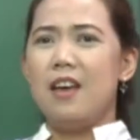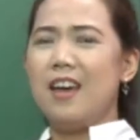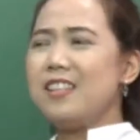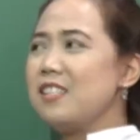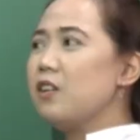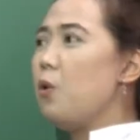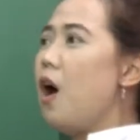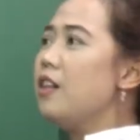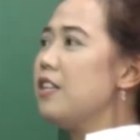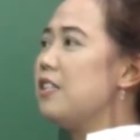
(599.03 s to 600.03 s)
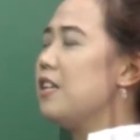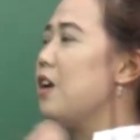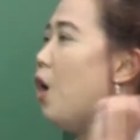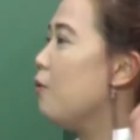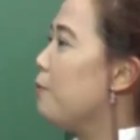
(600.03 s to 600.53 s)
It's the quality
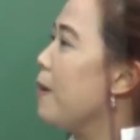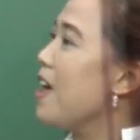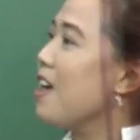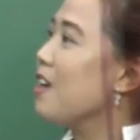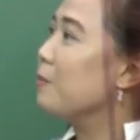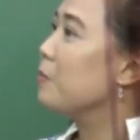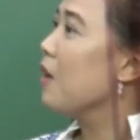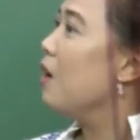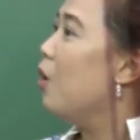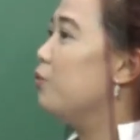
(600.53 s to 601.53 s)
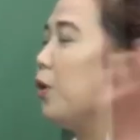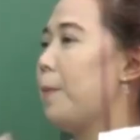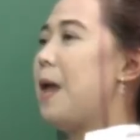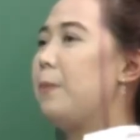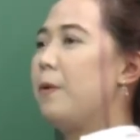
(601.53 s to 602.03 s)
of your
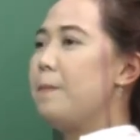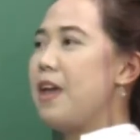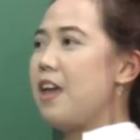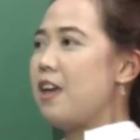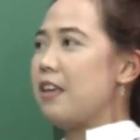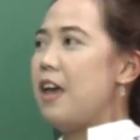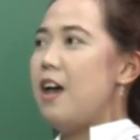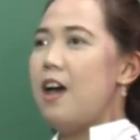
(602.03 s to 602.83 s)
paper being